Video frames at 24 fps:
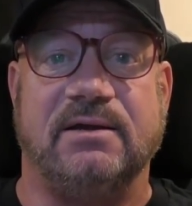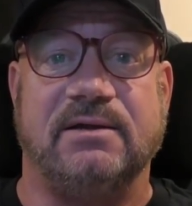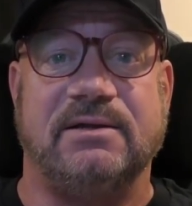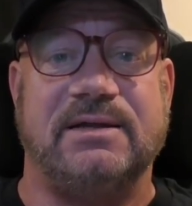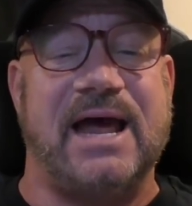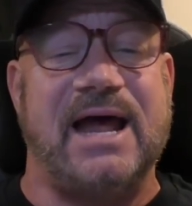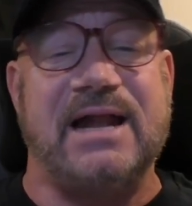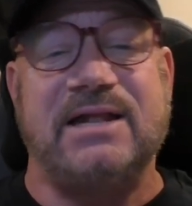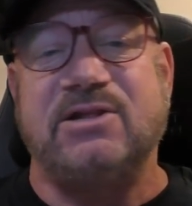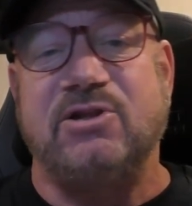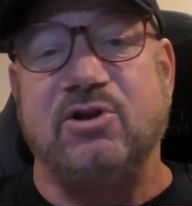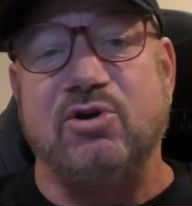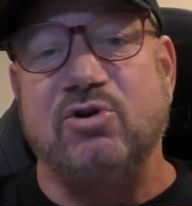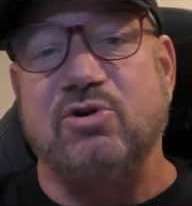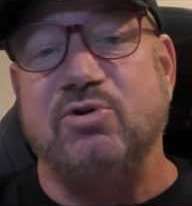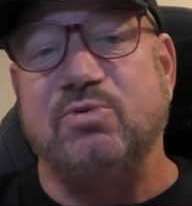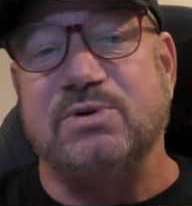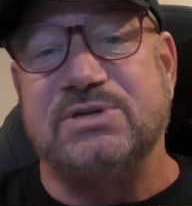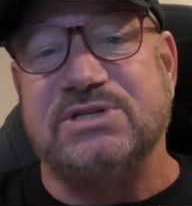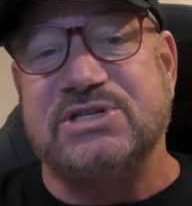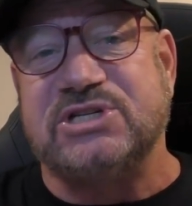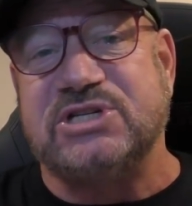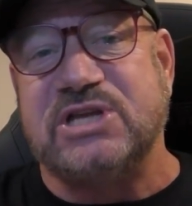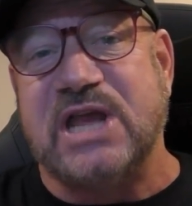That dude
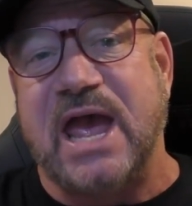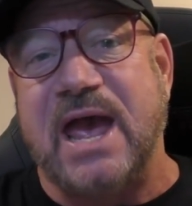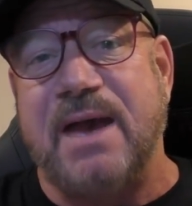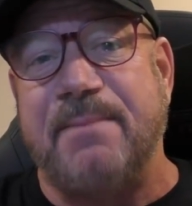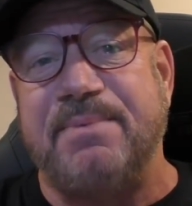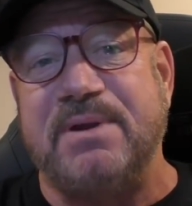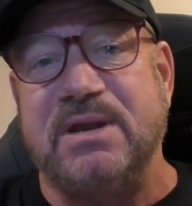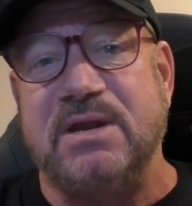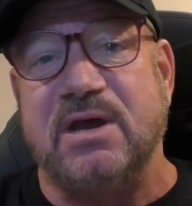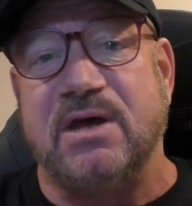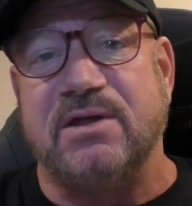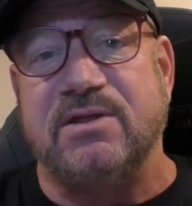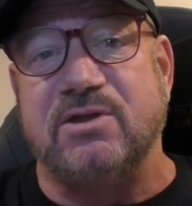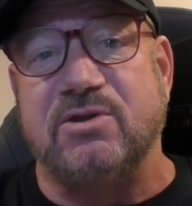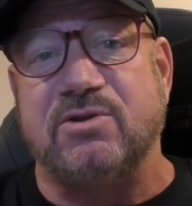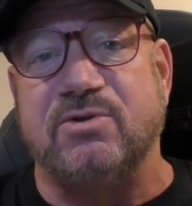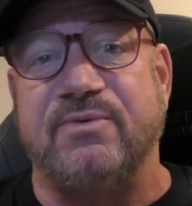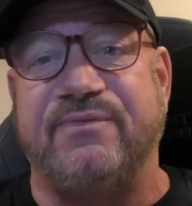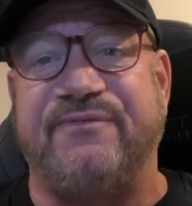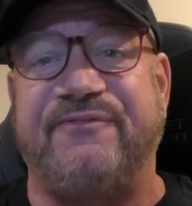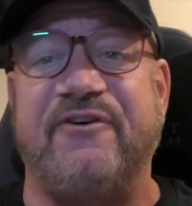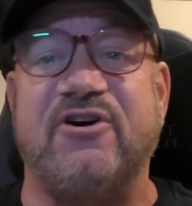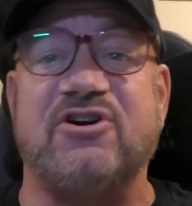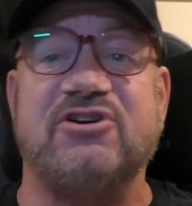was stabbing the other
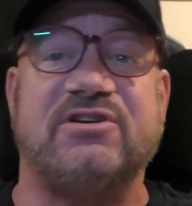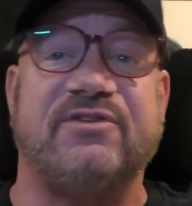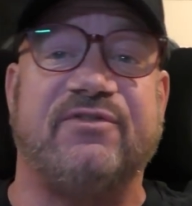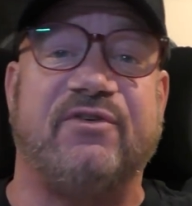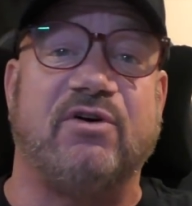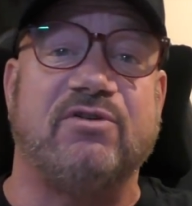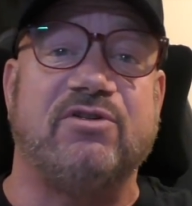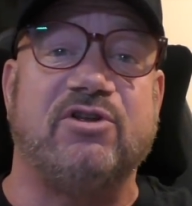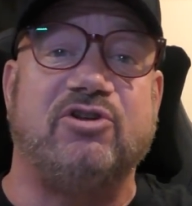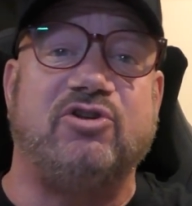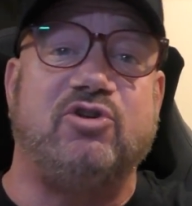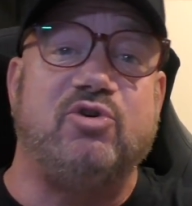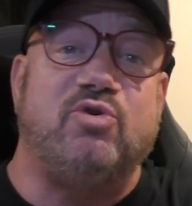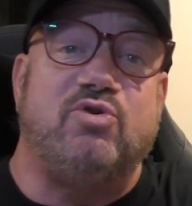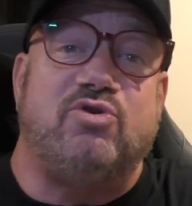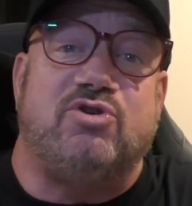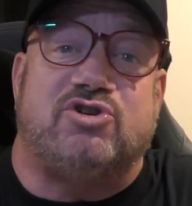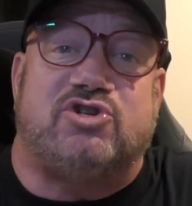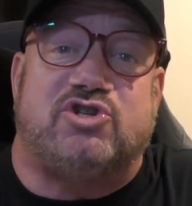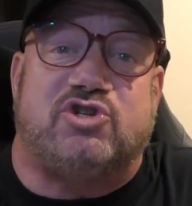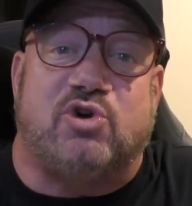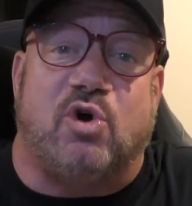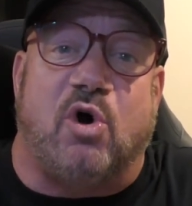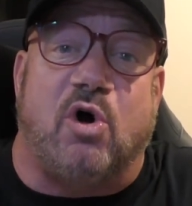dude. First of all, the dude
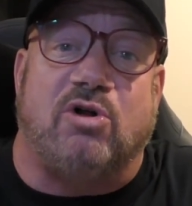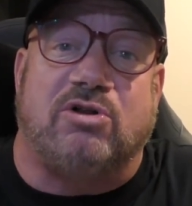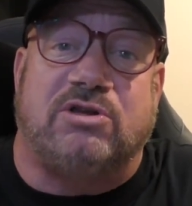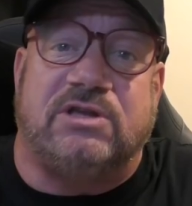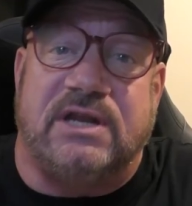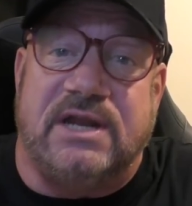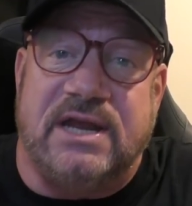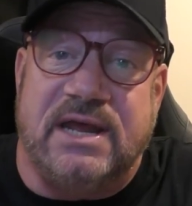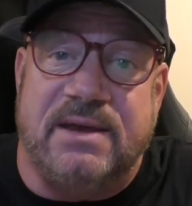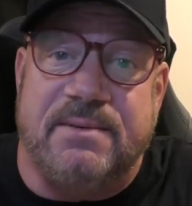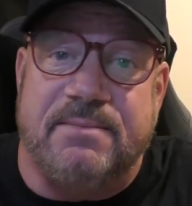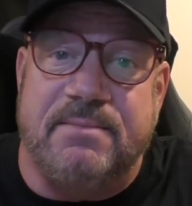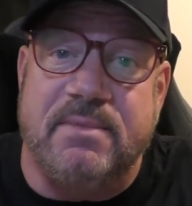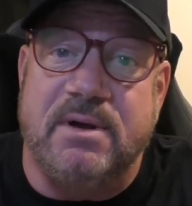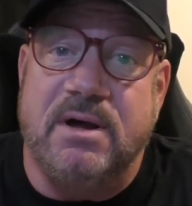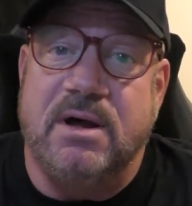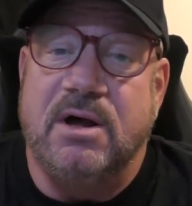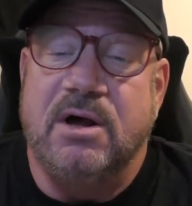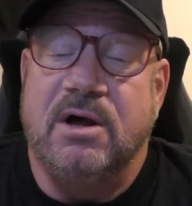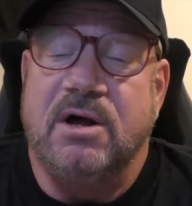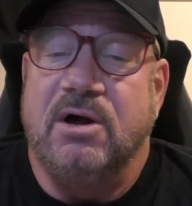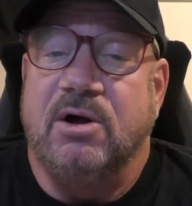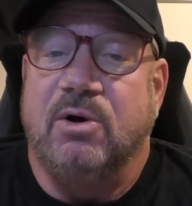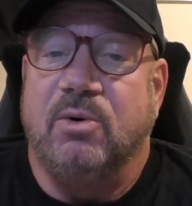assaulted him
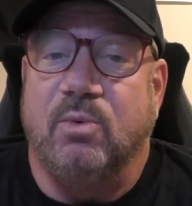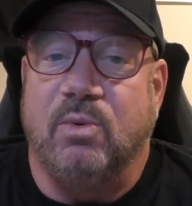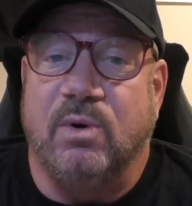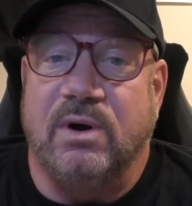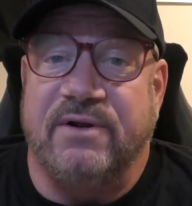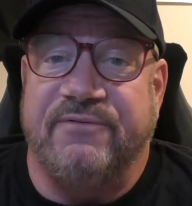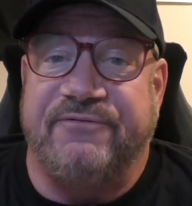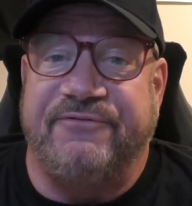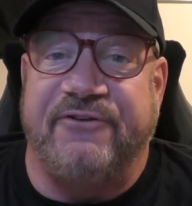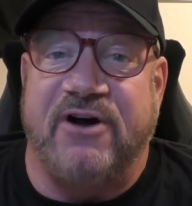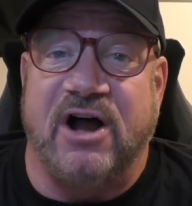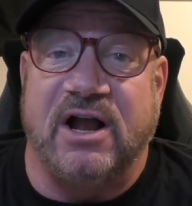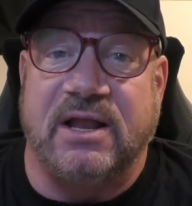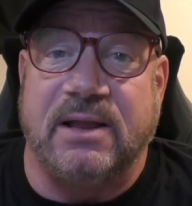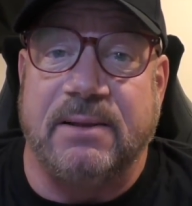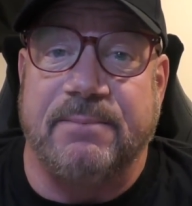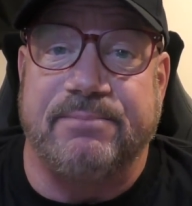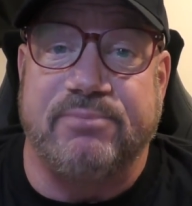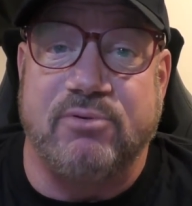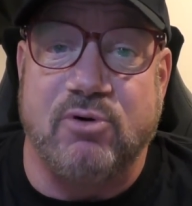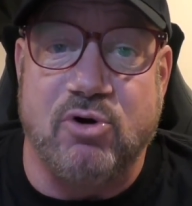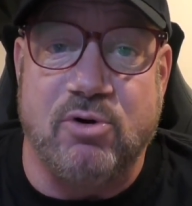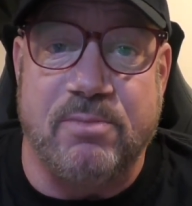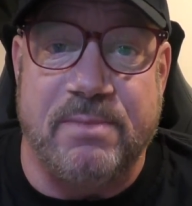with a
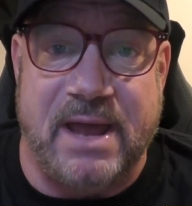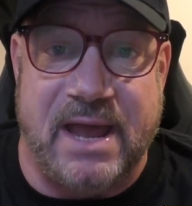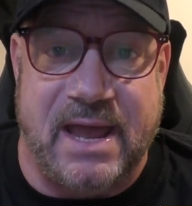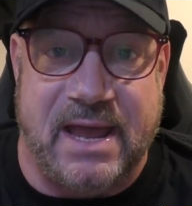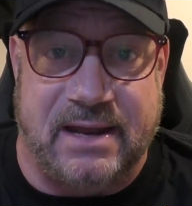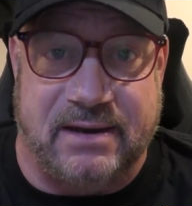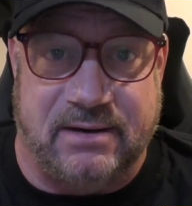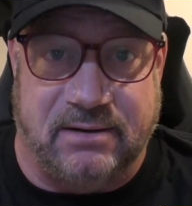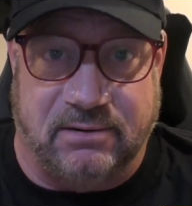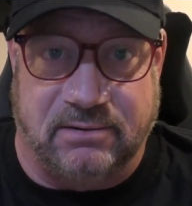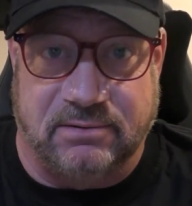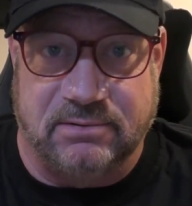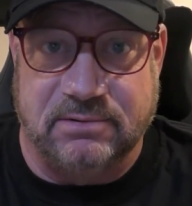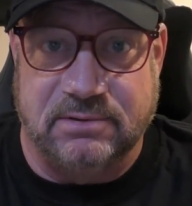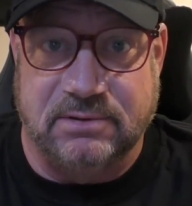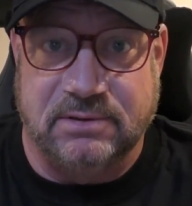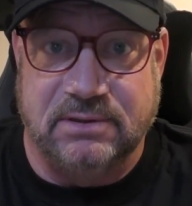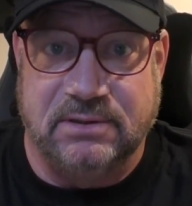fucking broom handle.